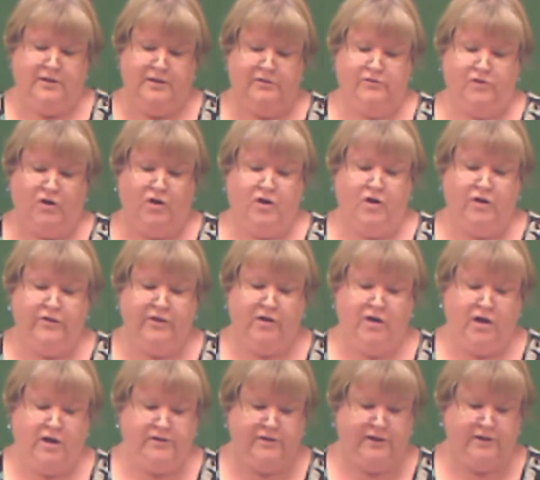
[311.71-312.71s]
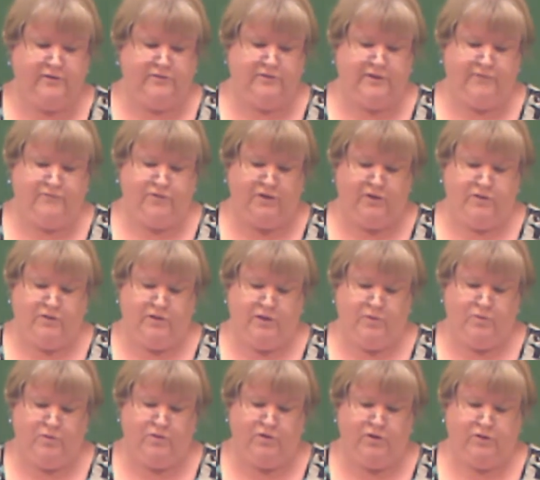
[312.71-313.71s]
all the conduct stuff that
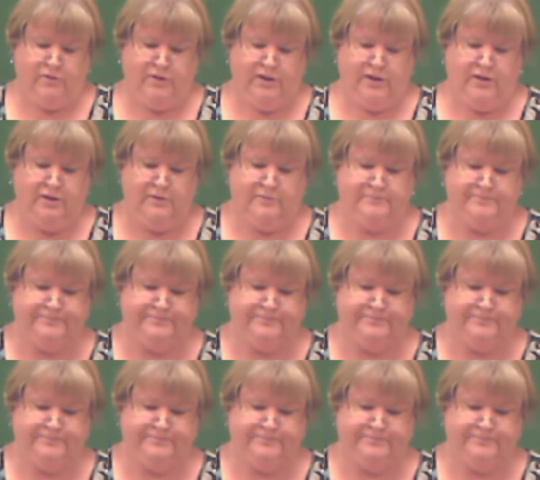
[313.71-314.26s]
we're doing.